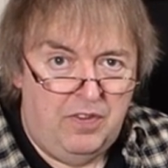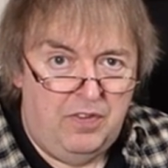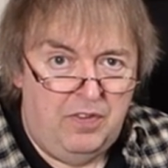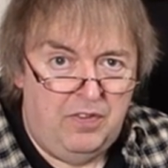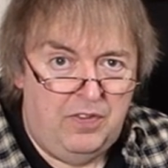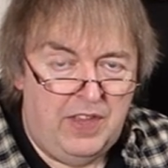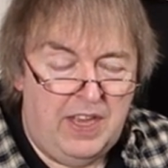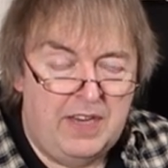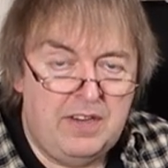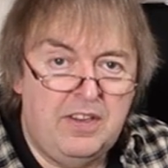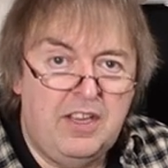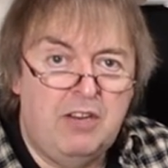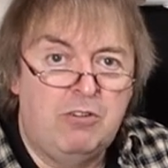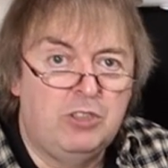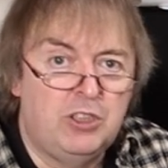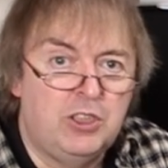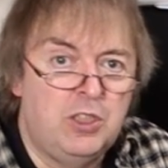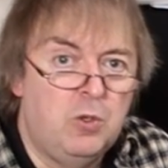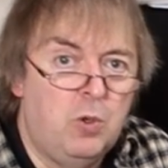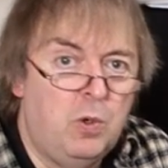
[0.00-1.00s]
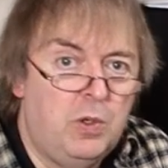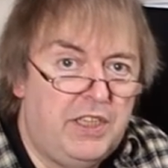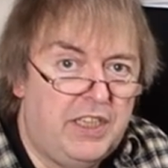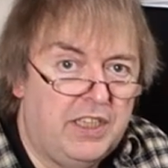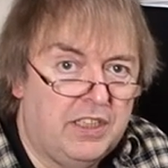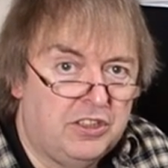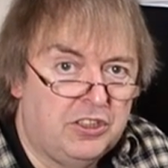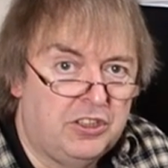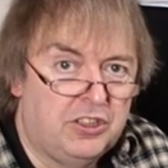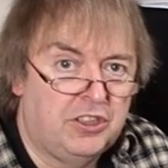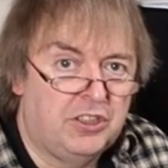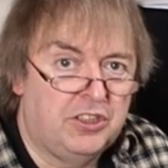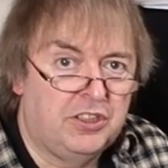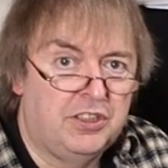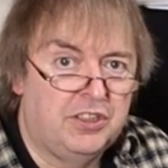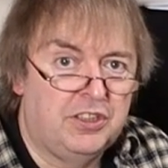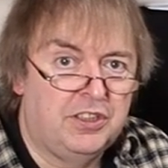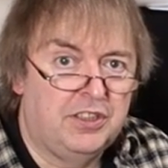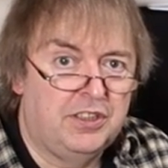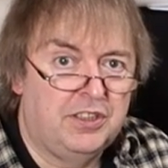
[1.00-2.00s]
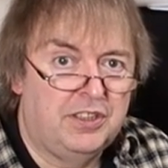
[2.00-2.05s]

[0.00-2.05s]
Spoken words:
then there is an audience